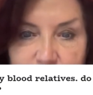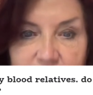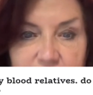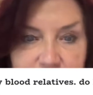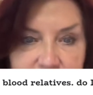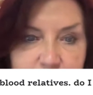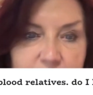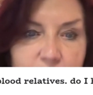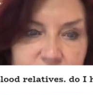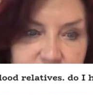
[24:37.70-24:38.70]
be a
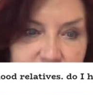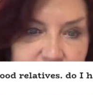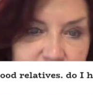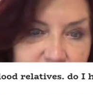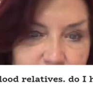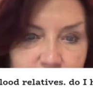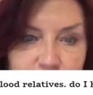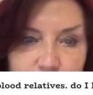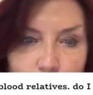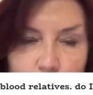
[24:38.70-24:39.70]
female. I'm going to say it steps
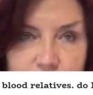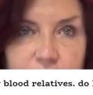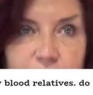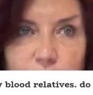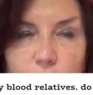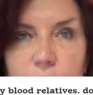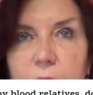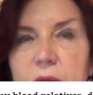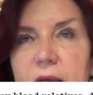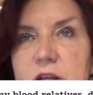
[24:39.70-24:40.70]
forward for you,
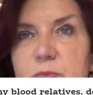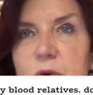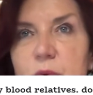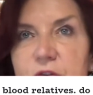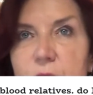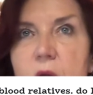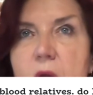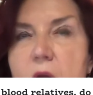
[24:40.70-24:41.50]
okay, to be with you.